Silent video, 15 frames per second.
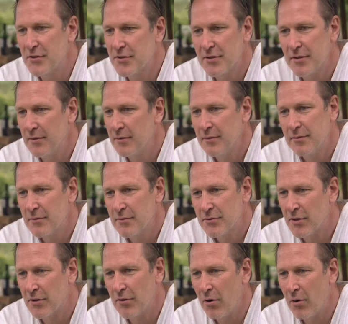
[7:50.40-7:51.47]

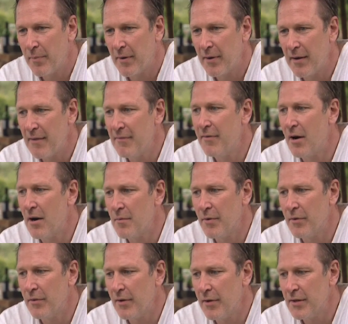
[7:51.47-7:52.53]
to grow up in an
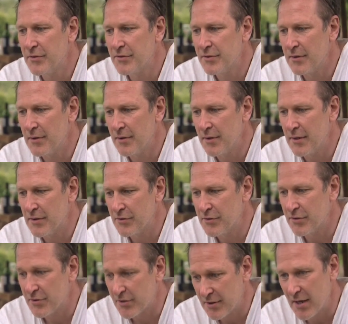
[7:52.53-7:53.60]
environment that is
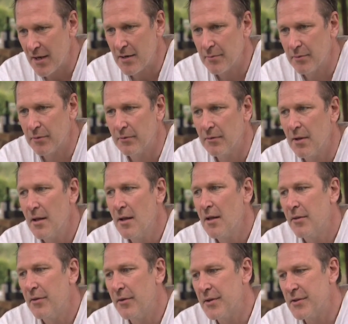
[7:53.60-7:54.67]
sustainable,
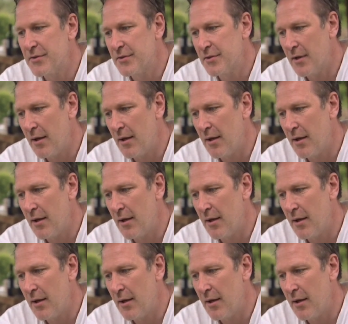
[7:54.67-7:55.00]
that is